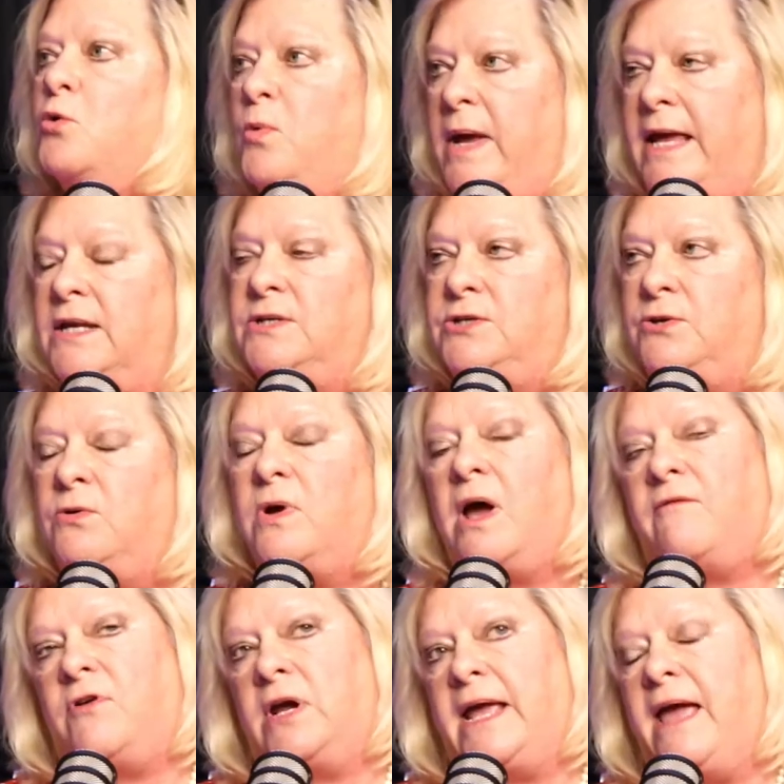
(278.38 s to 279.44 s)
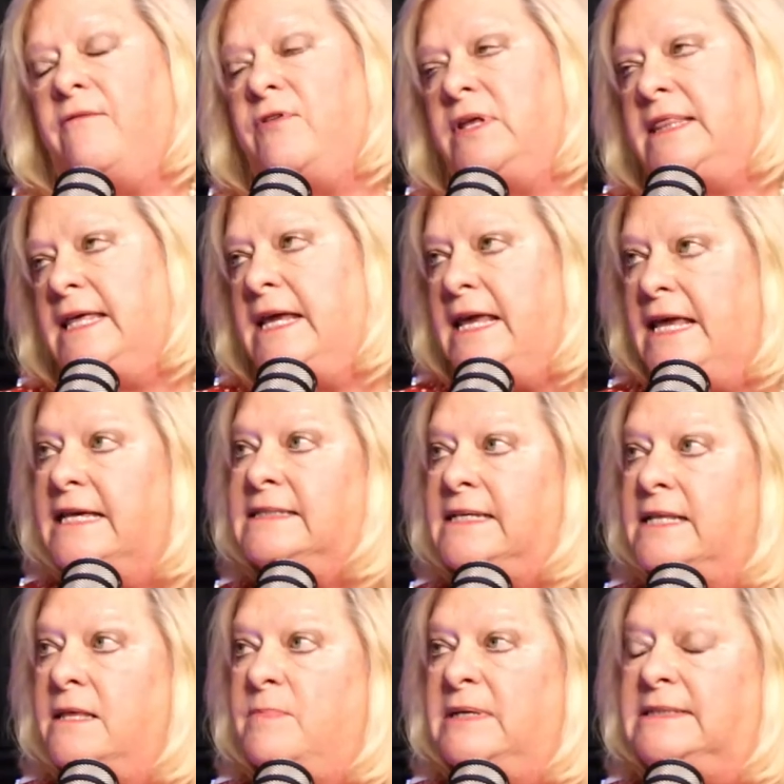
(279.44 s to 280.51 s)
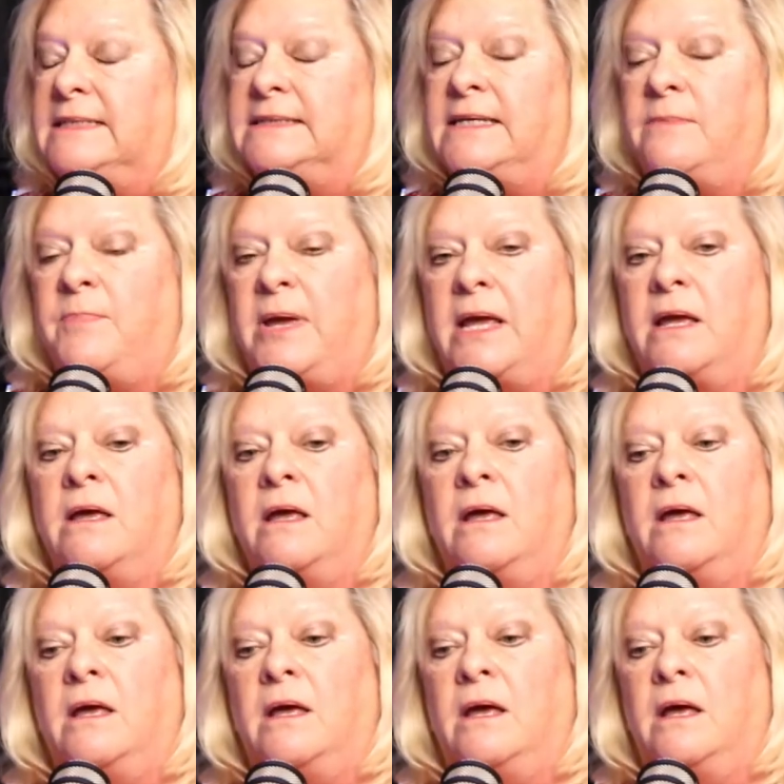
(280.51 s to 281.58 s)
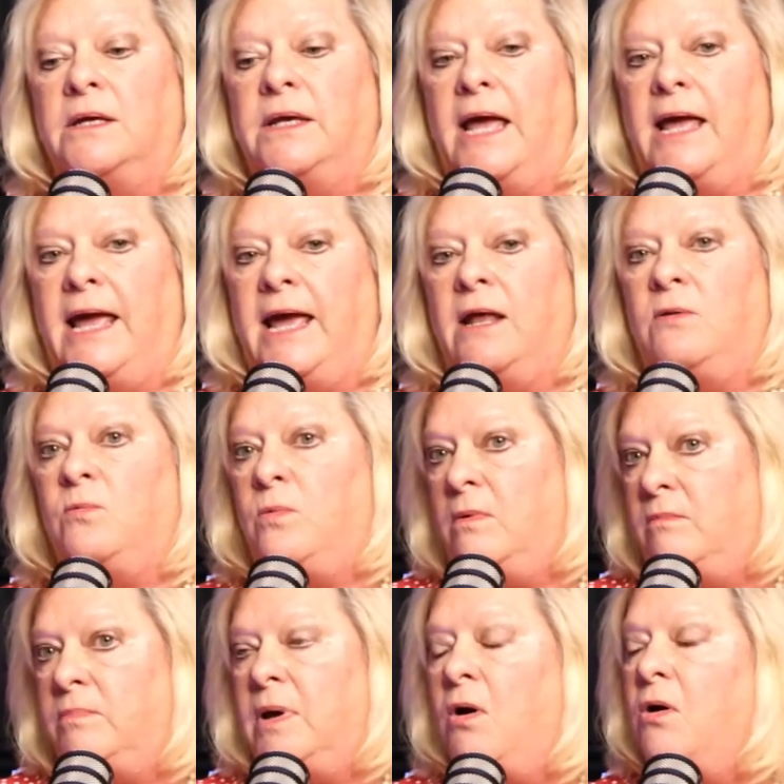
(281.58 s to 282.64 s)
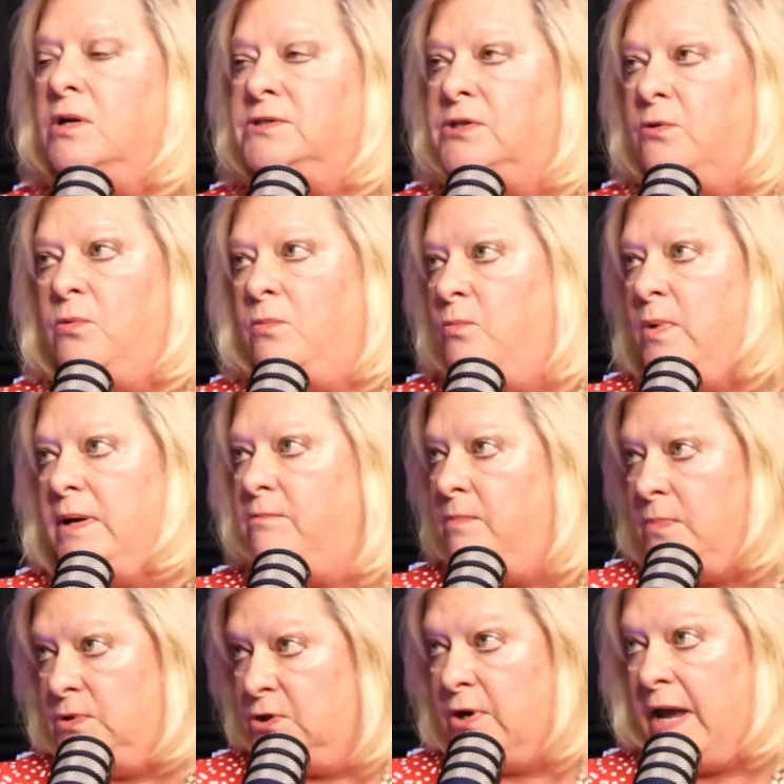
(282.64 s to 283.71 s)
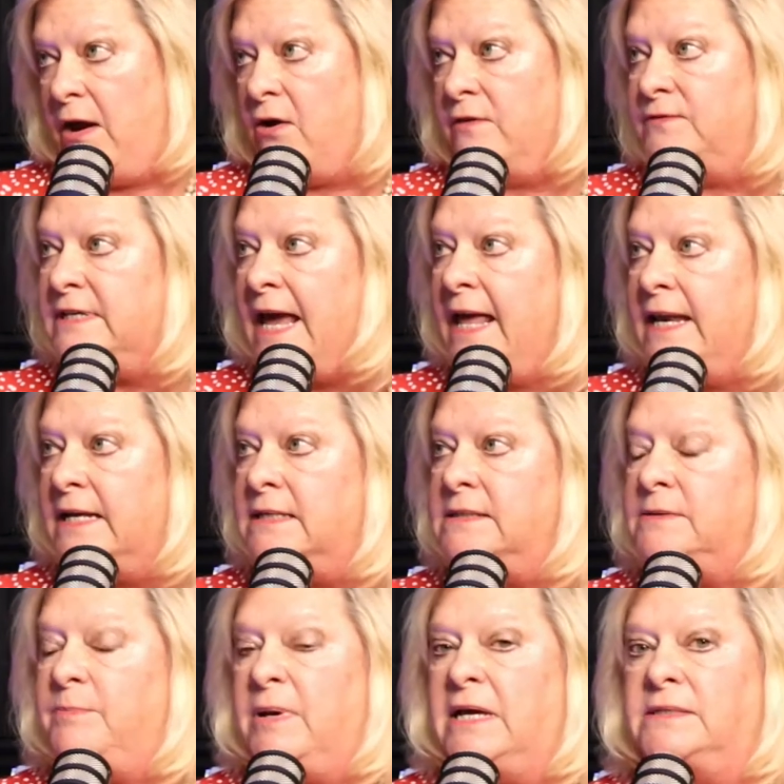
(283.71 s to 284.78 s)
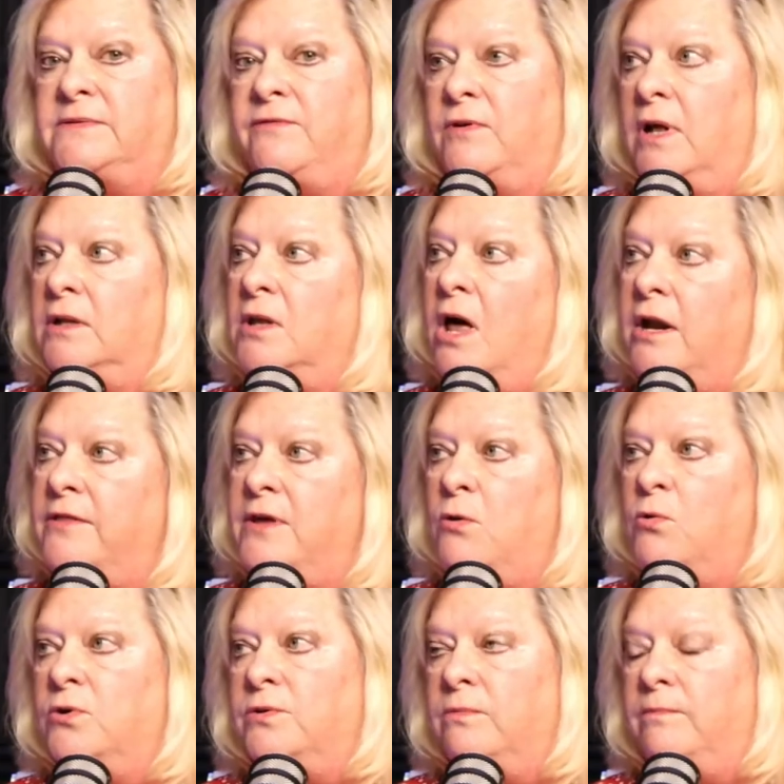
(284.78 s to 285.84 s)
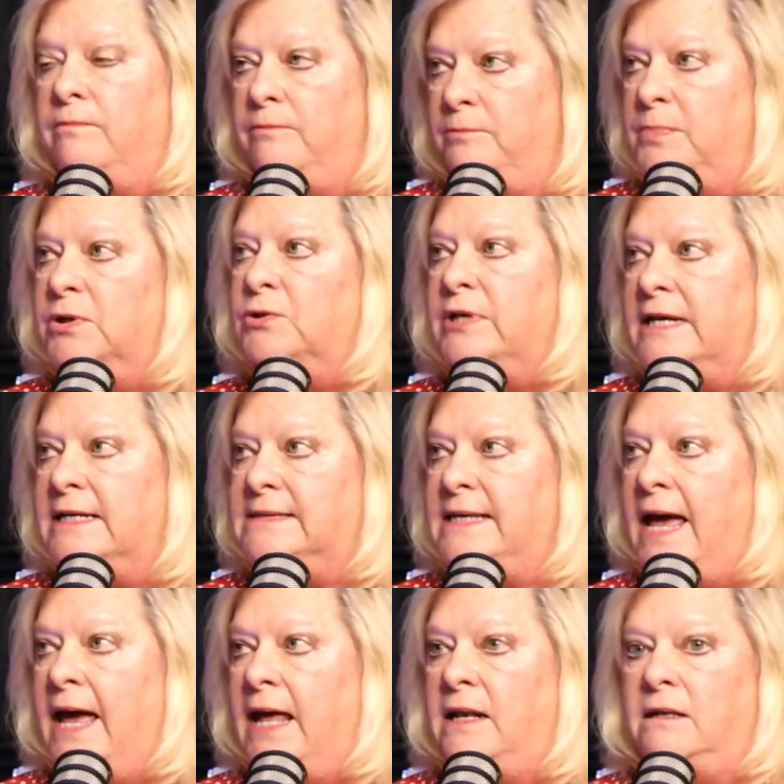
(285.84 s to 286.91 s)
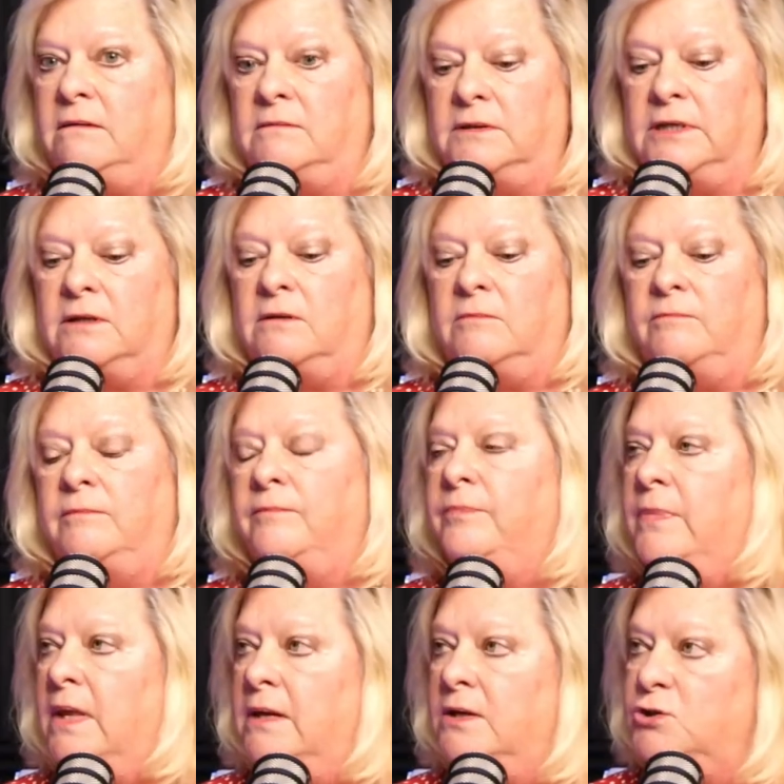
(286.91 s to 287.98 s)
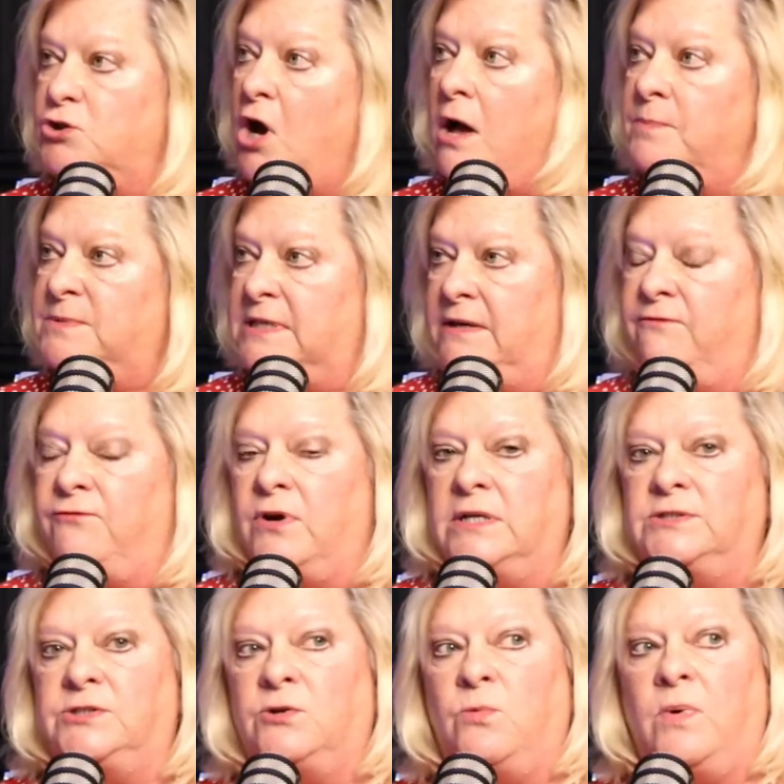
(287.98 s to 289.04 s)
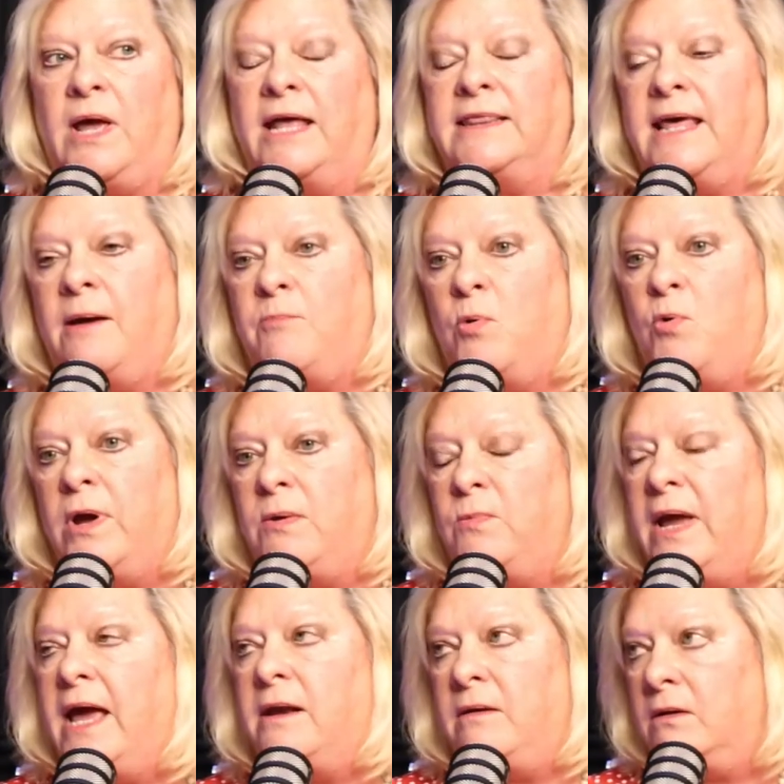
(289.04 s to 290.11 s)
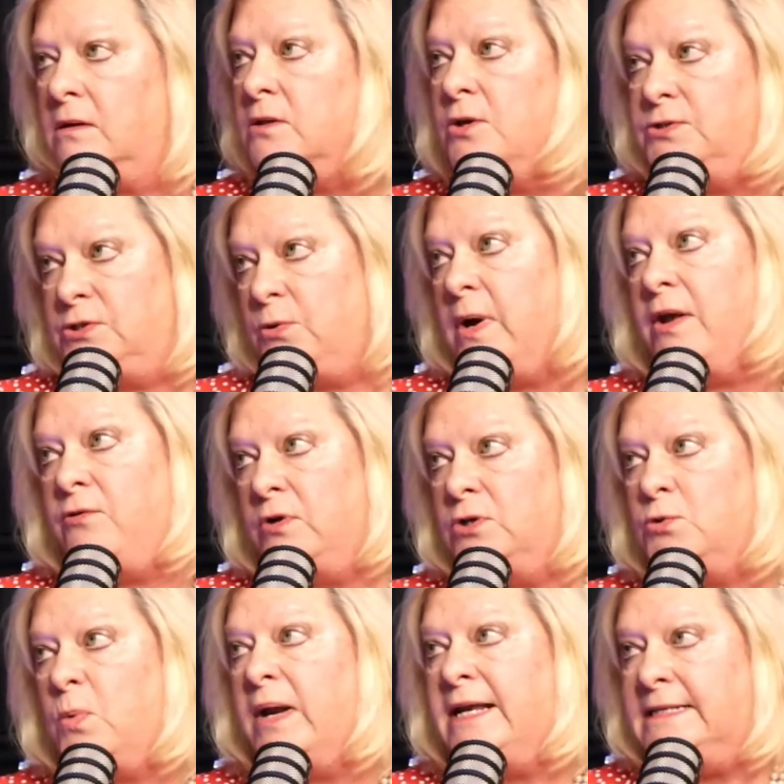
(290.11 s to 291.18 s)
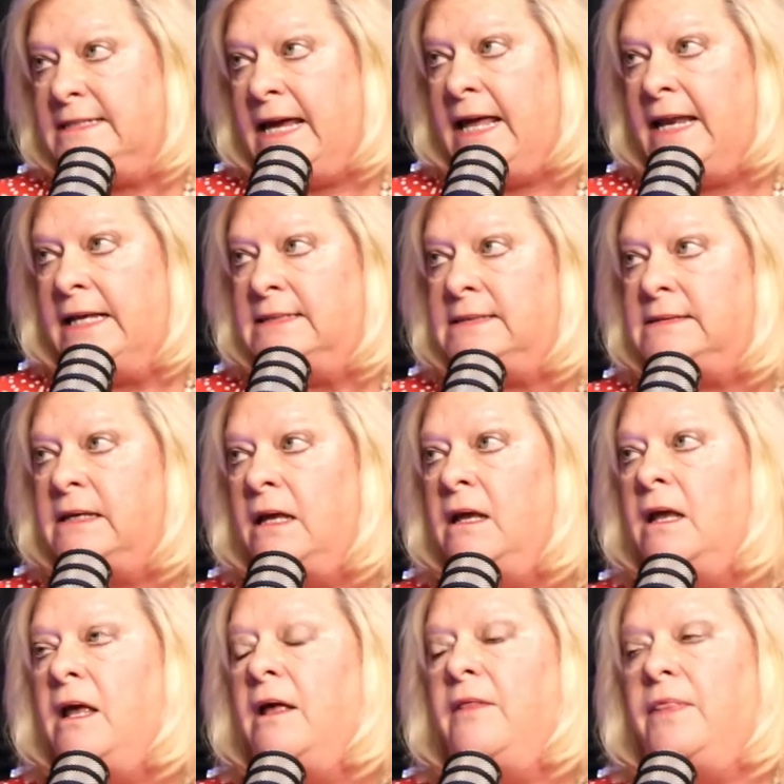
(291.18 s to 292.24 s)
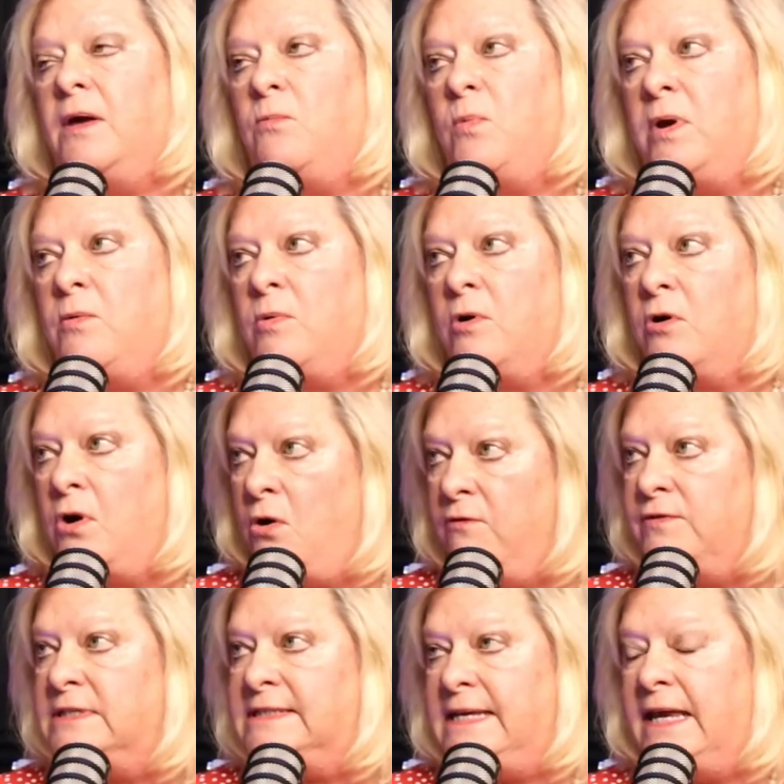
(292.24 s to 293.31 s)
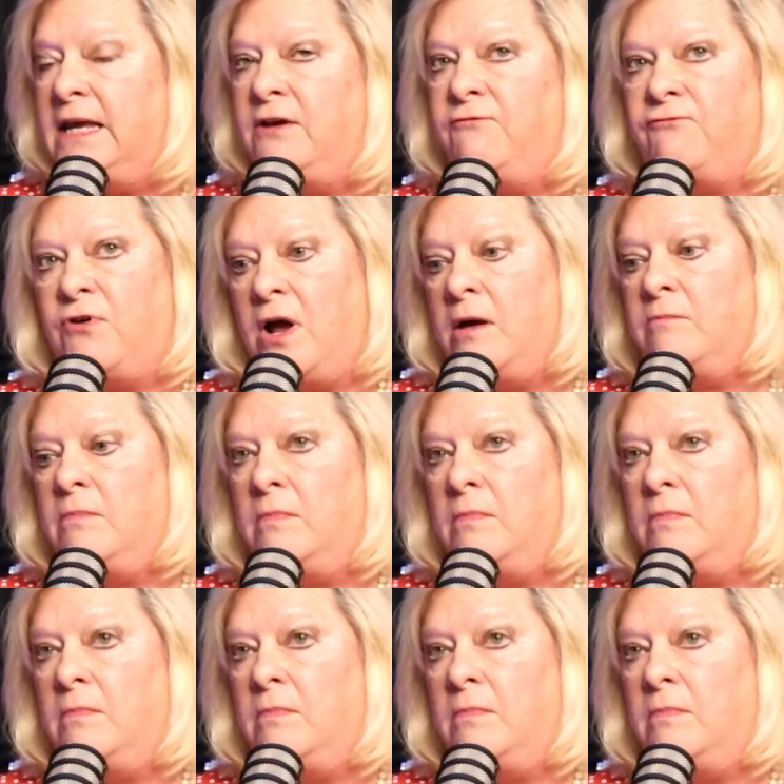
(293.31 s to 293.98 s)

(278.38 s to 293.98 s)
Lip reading: into covering everything east of the Mississippi. And also we took care of tenants, because of a lot of the older buildings had little shops in front. So at that point, we had close to 120 tenants that we were overseeing from